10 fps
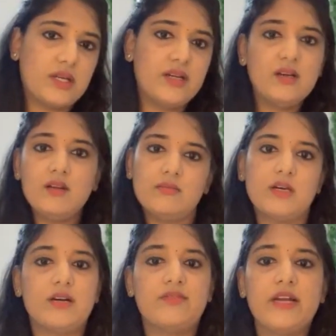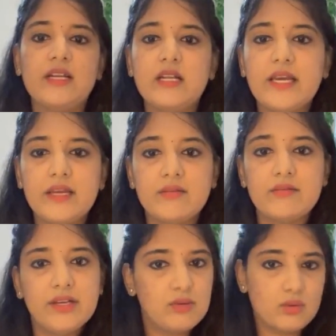I did, finally I
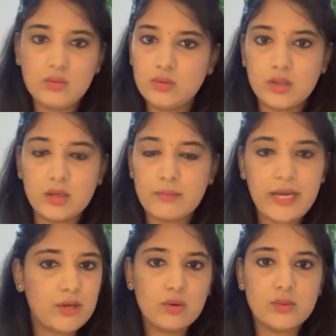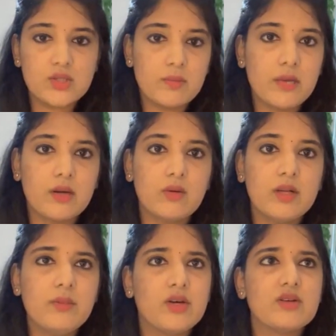went through Marrow question bank
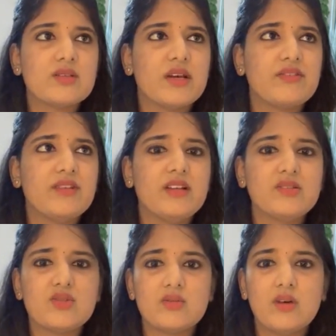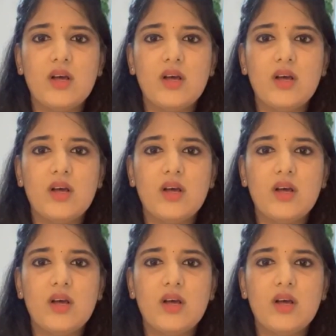only, because I feel it's